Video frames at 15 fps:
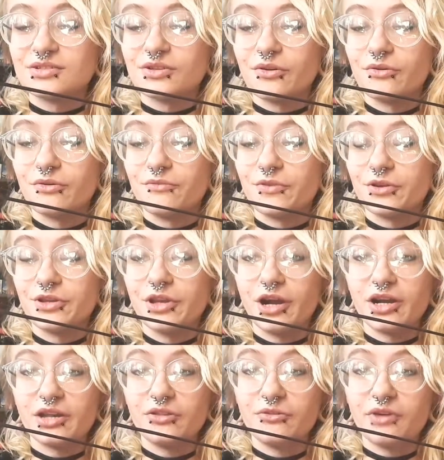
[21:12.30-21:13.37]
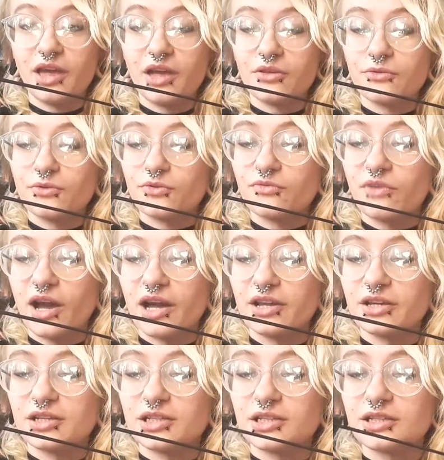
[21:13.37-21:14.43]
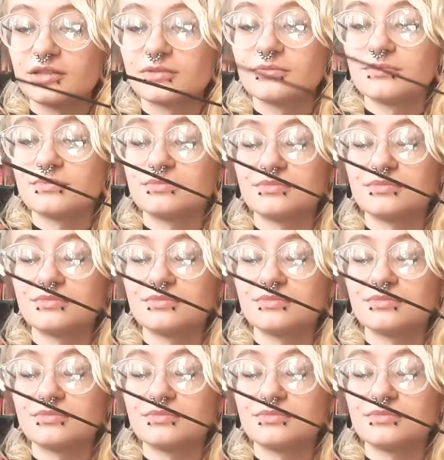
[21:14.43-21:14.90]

So if you're young and you can't use fire,